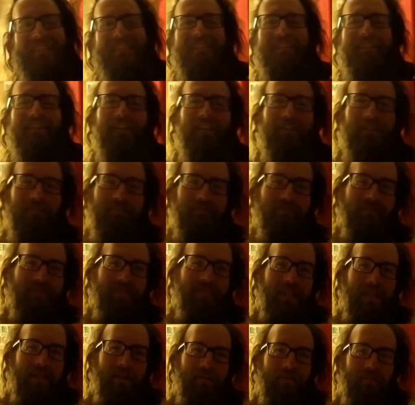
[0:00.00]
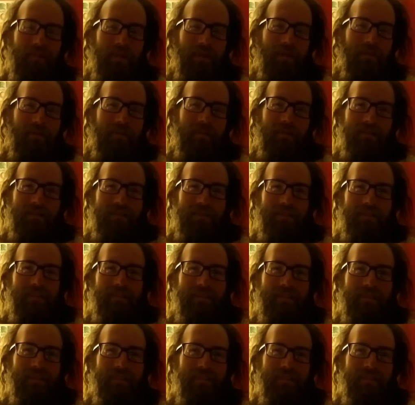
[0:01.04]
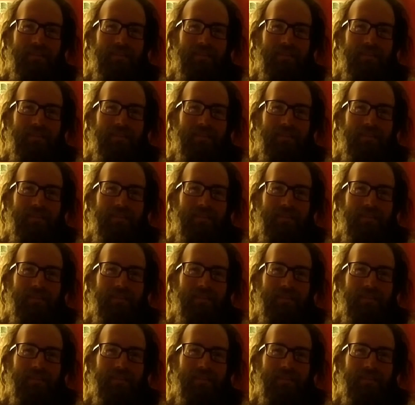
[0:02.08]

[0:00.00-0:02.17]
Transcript: But no, in all seriousness,